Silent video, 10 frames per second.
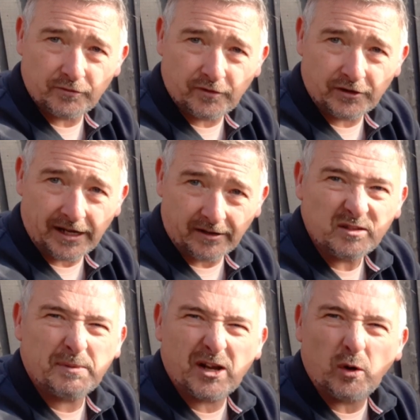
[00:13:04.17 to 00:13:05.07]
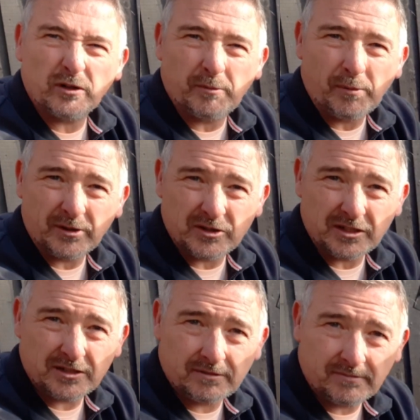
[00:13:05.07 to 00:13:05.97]
far down. It's a bit cold at the moment because
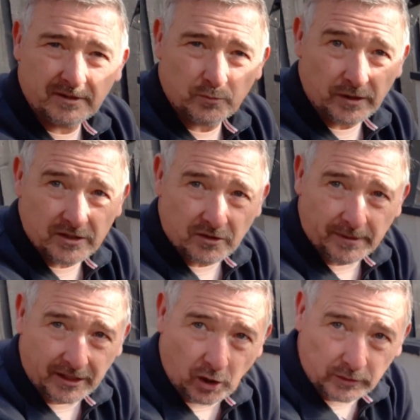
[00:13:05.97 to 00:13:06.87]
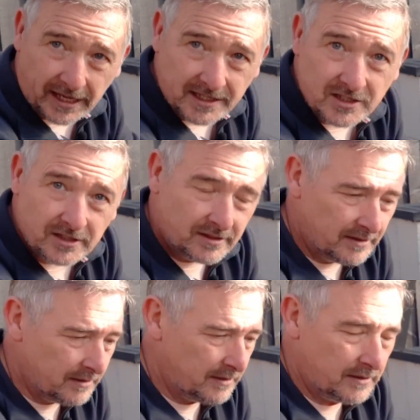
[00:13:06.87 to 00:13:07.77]
it's winter, so I'm getting cold hands.
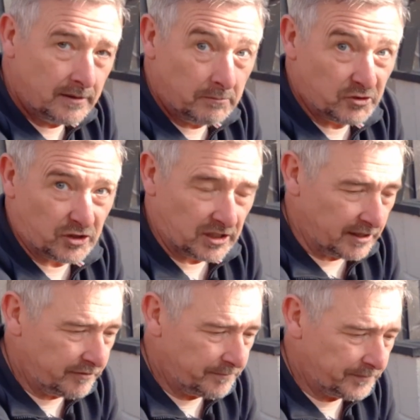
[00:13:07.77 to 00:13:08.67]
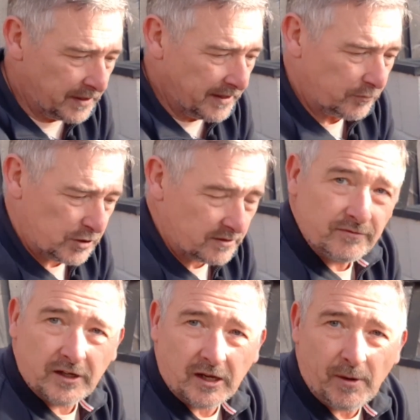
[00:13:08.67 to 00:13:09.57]
Such is life. And then
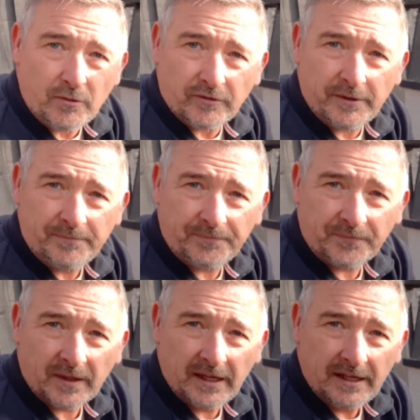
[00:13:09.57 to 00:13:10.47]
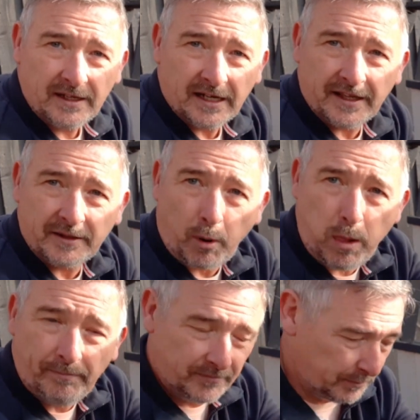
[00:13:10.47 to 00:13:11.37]
flick them over, and then
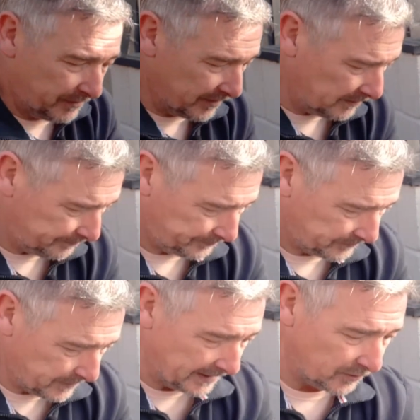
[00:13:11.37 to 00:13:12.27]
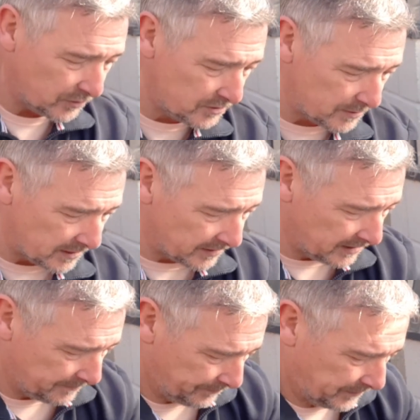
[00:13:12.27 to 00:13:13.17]
bloop, up they fill. Make that noise as well, I
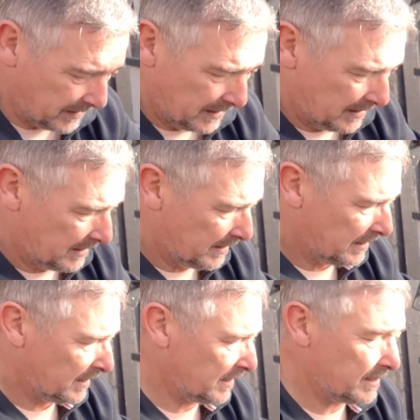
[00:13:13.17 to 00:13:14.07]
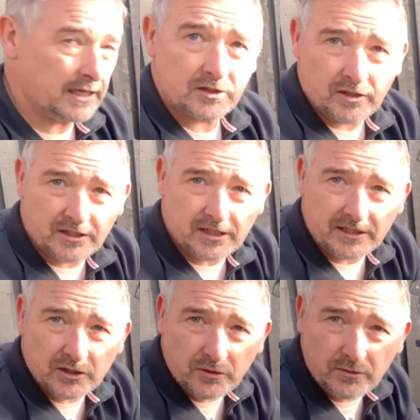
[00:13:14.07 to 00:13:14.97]
think. And so
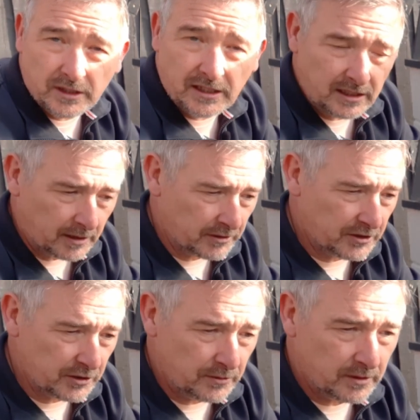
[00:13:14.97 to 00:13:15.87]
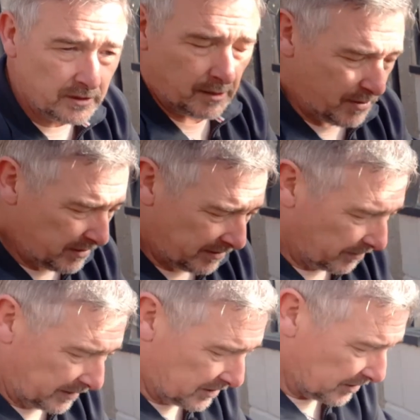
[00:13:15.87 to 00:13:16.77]
let's do the. I'm going to do ammonia. I
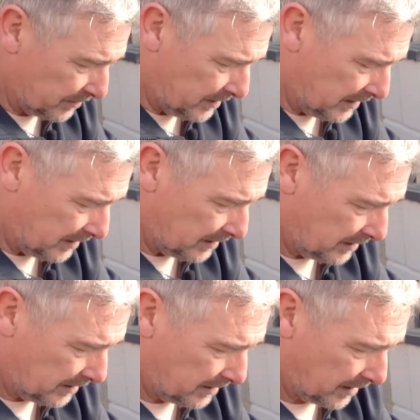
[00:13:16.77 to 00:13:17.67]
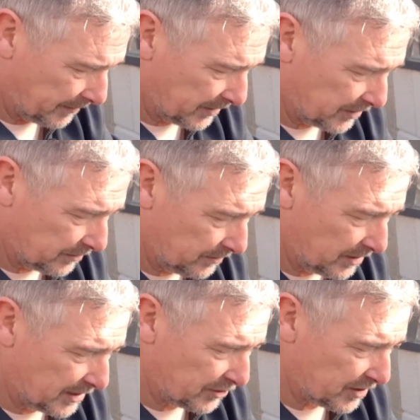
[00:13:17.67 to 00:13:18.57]
don't need to do. I'm going to do
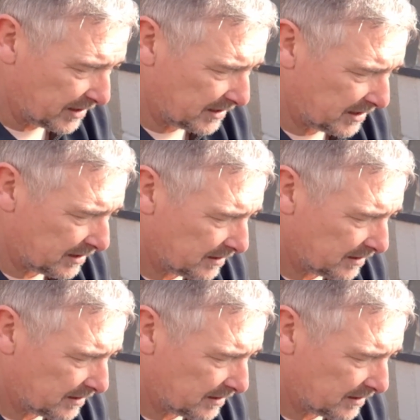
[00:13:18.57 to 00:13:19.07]
nitrite,